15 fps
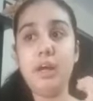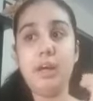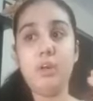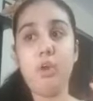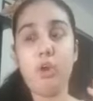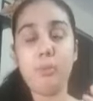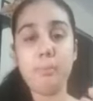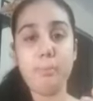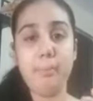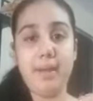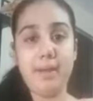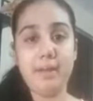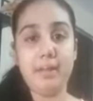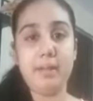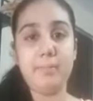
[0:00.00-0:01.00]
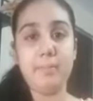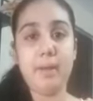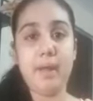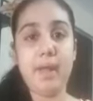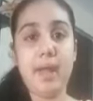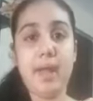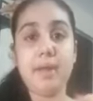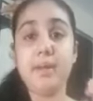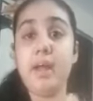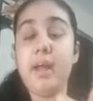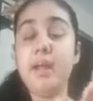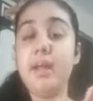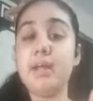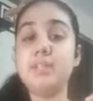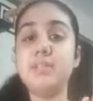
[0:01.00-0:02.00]
a lot better in my hand
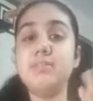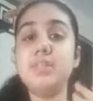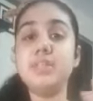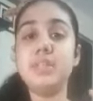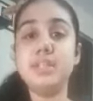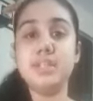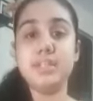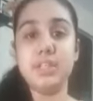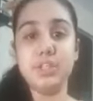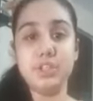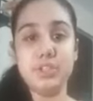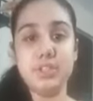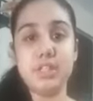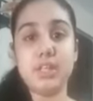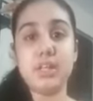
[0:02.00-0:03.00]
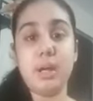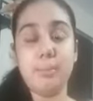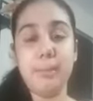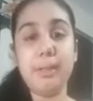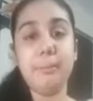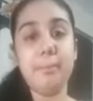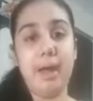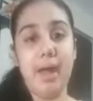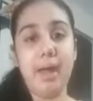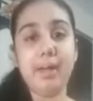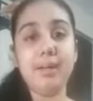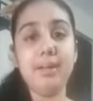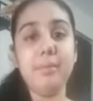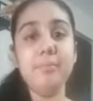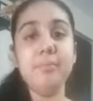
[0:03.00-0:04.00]
and as if the sensations are coming back.